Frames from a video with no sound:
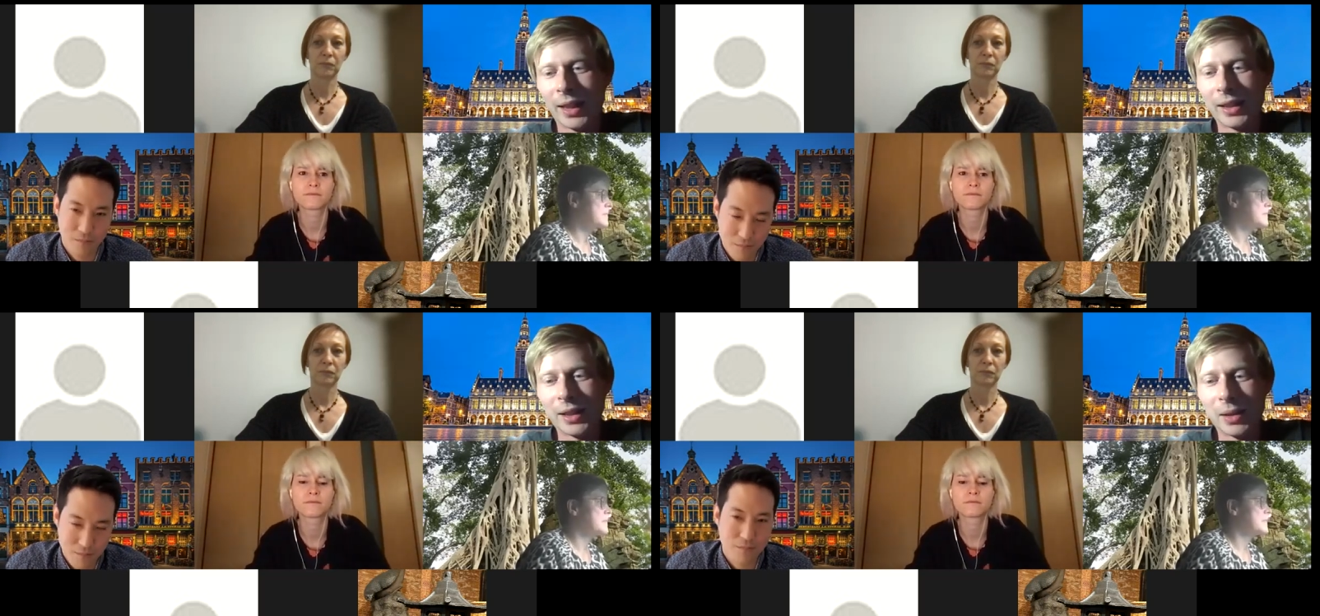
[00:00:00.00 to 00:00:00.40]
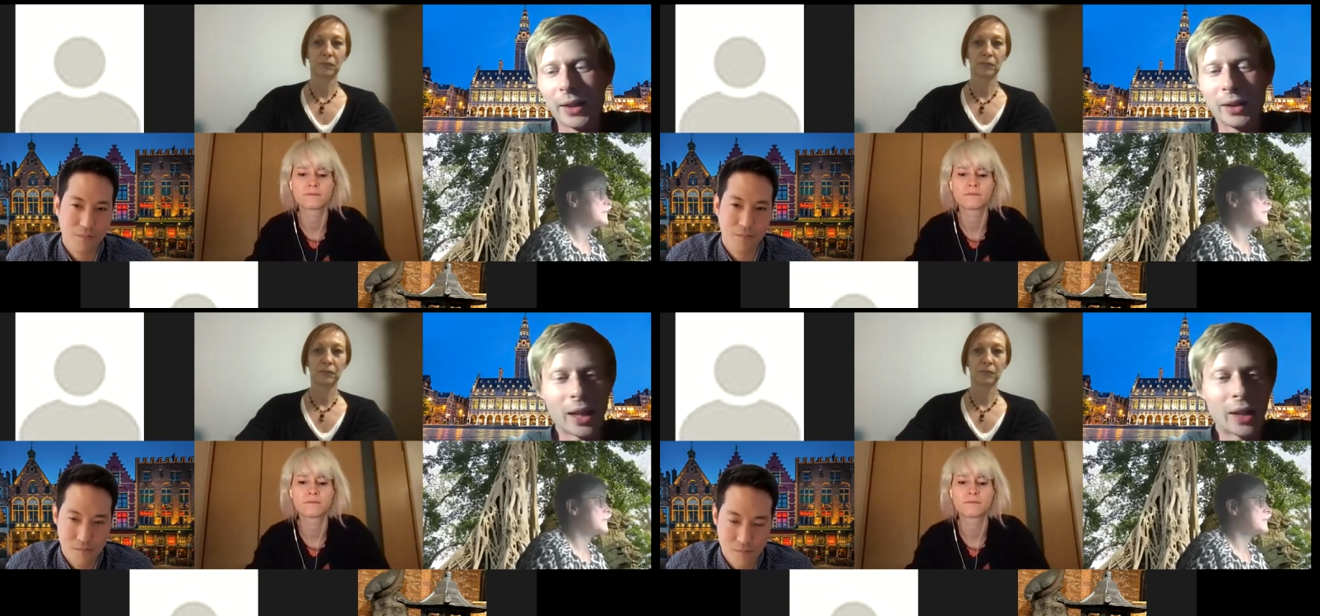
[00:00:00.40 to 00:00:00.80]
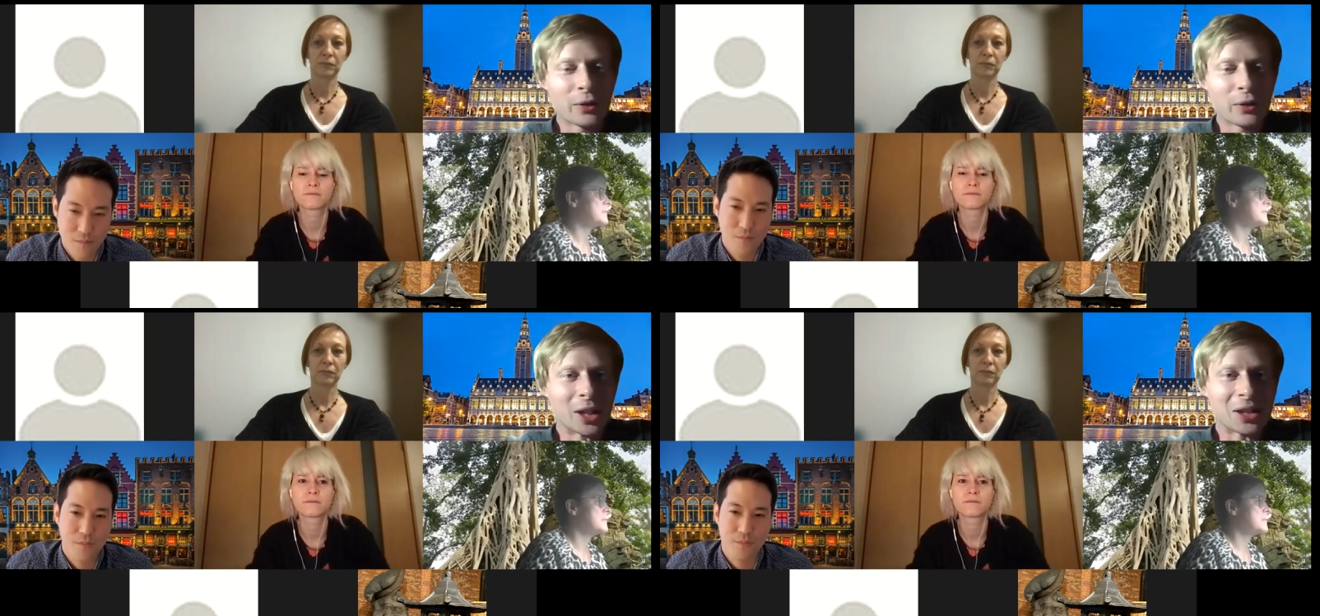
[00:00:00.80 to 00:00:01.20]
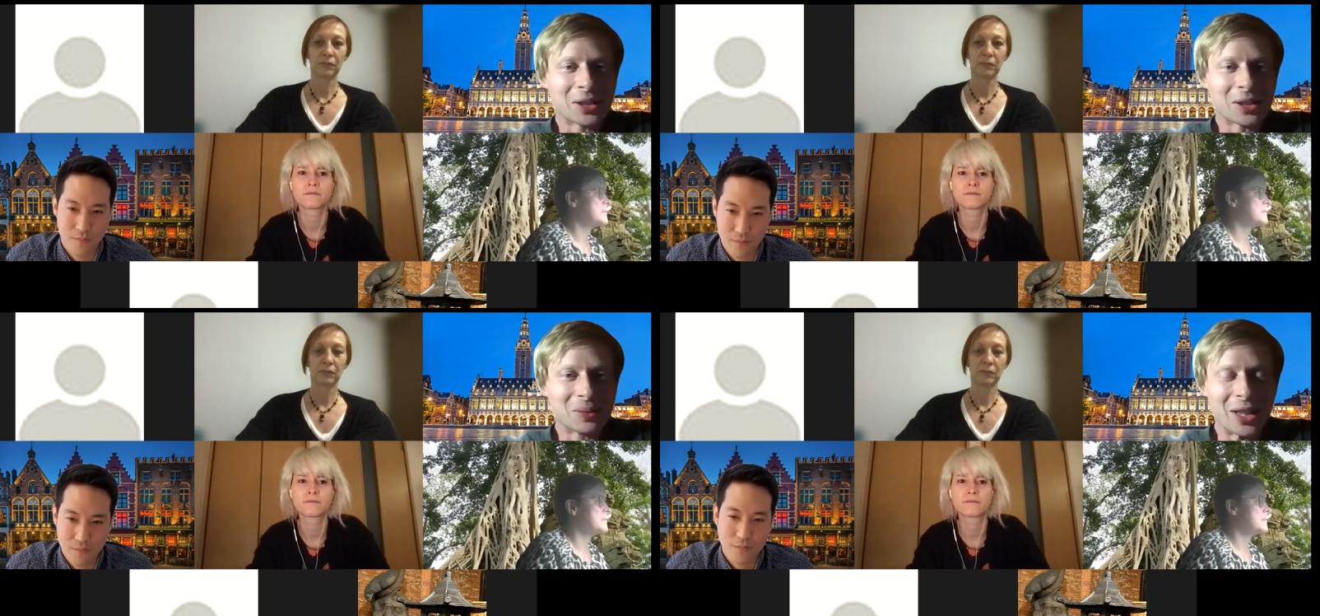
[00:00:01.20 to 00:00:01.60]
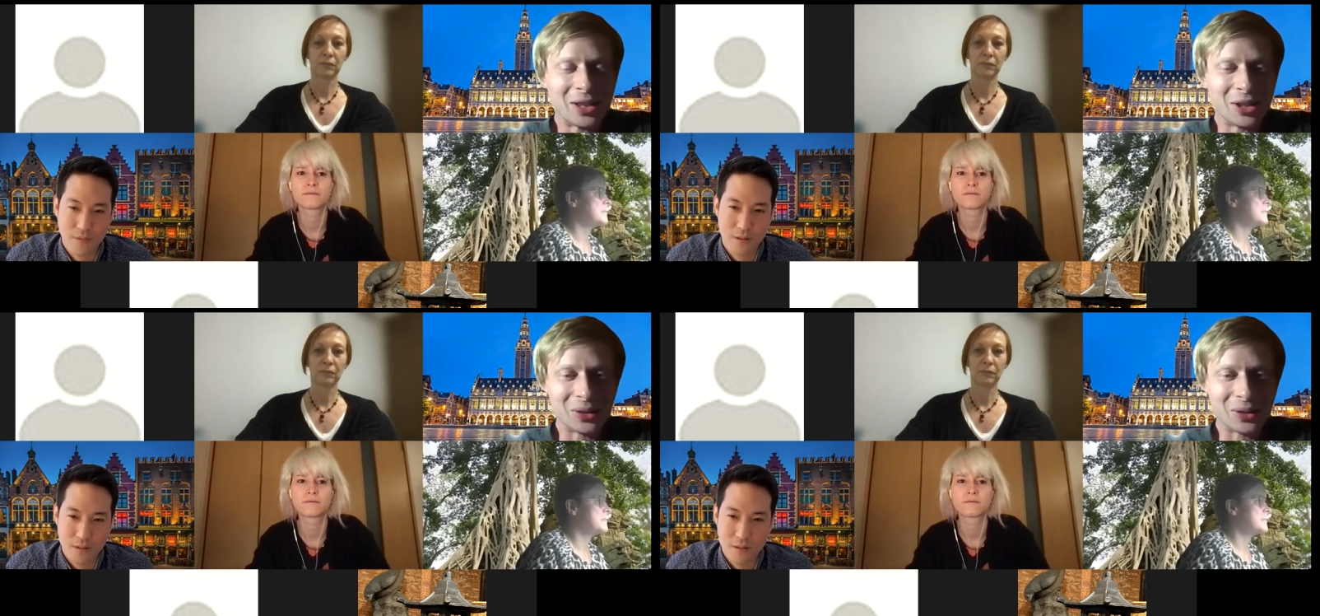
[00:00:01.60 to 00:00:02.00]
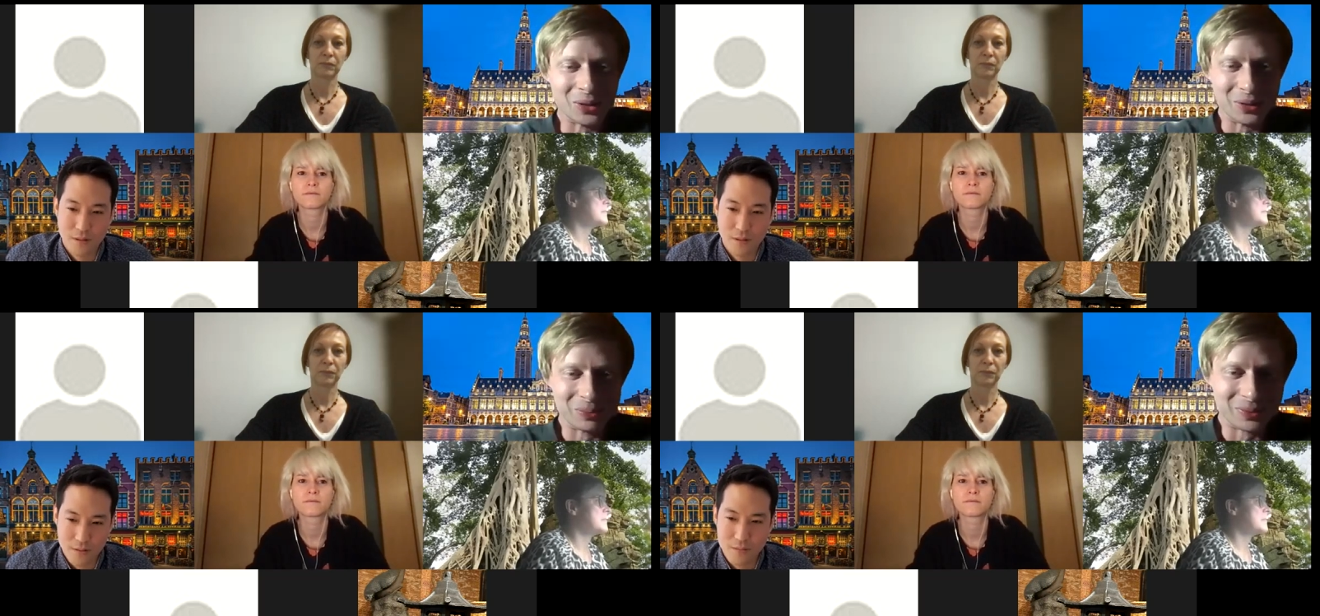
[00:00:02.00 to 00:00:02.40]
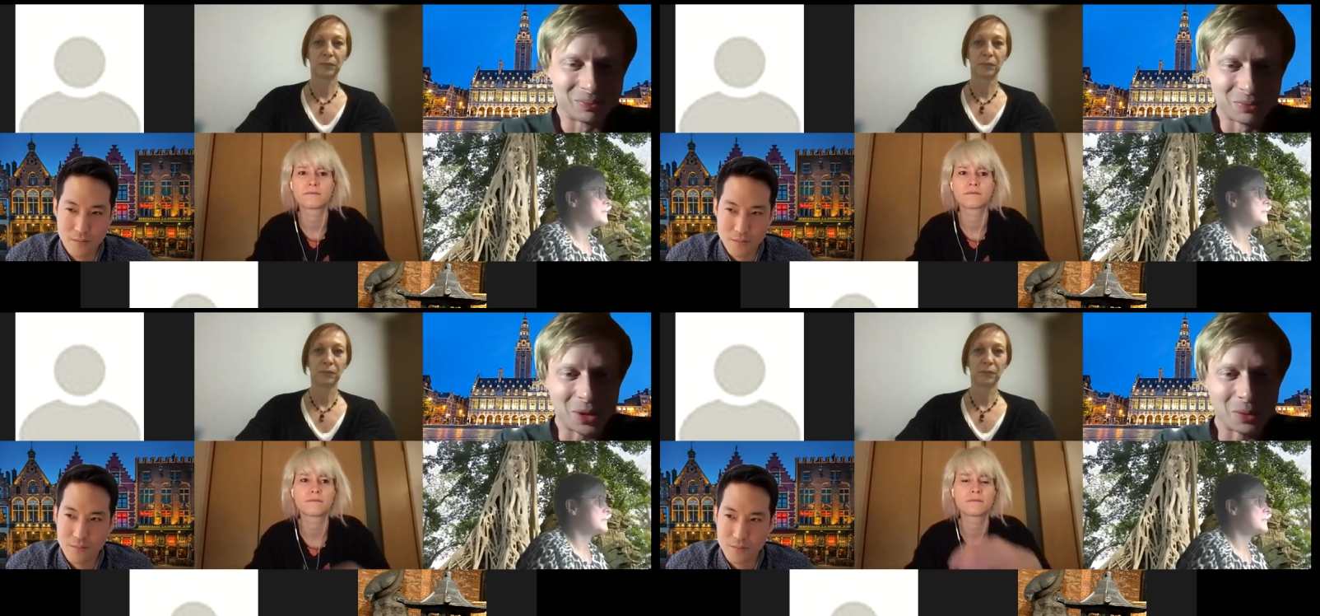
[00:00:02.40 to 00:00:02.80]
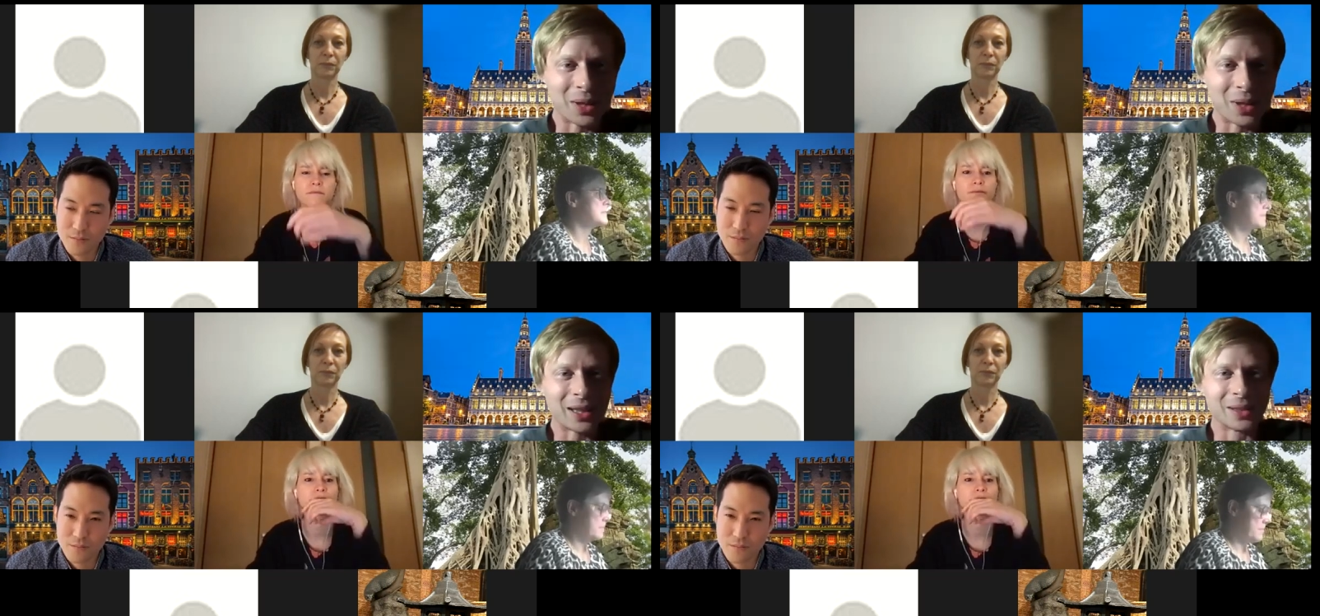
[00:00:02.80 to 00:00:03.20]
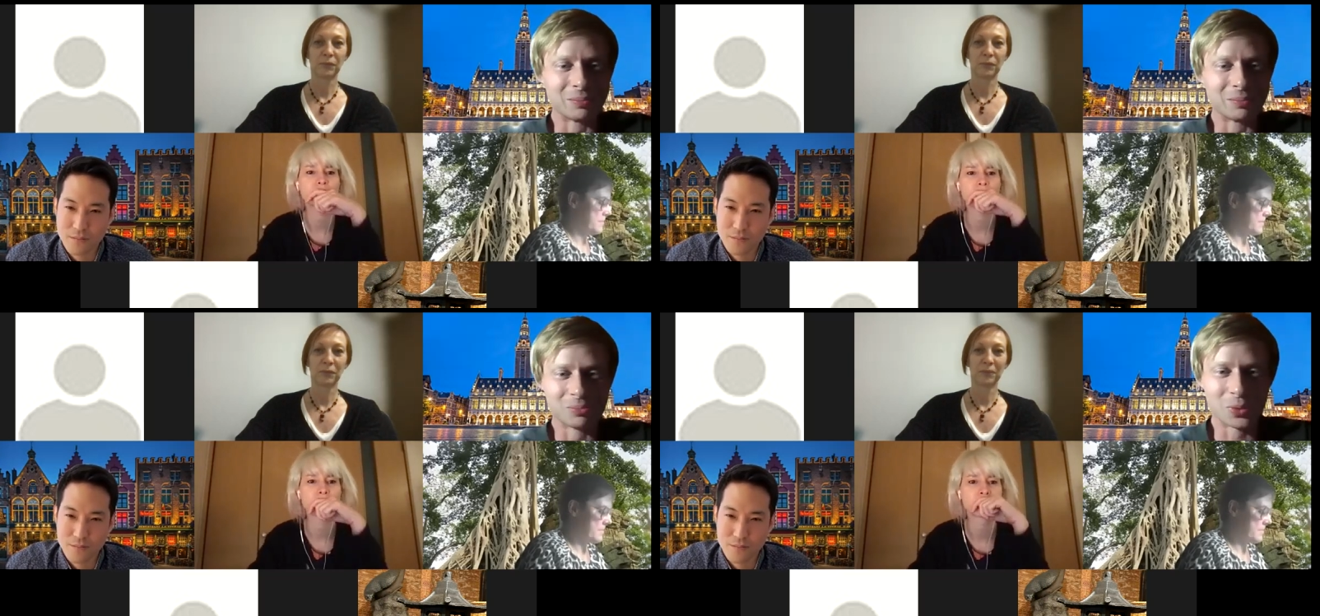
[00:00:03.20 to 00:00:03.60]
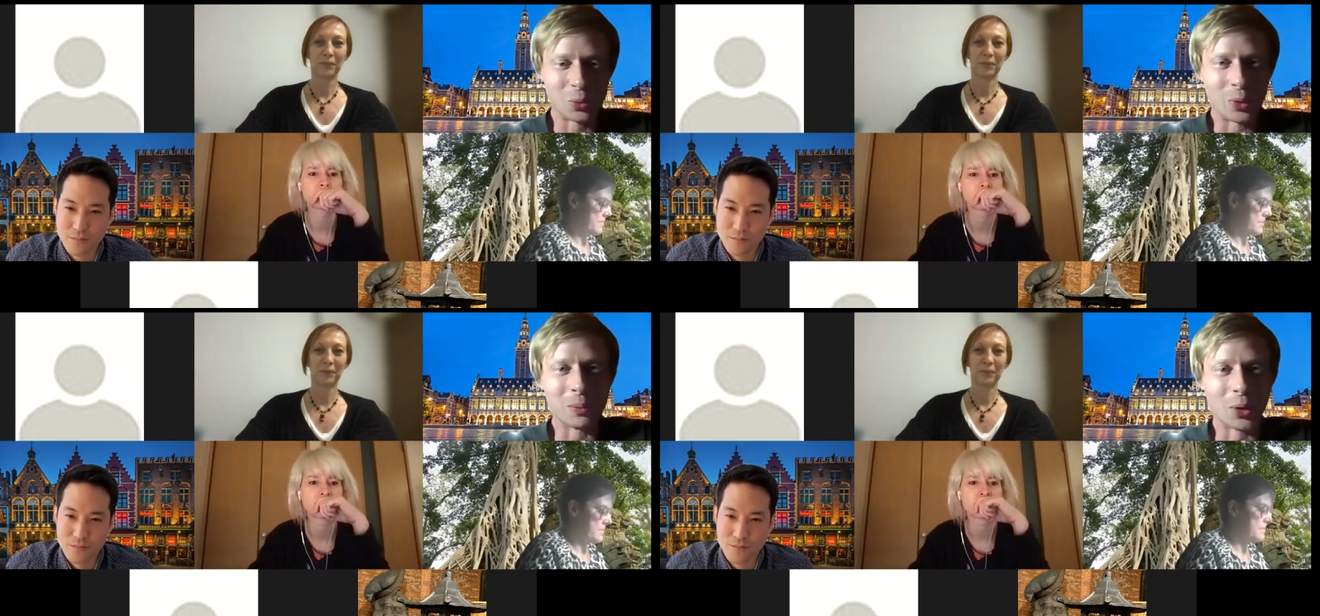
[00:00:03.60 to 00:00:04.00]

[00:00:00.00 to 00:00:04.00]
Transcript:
Speaker 1: I, I i feel like i need to apply way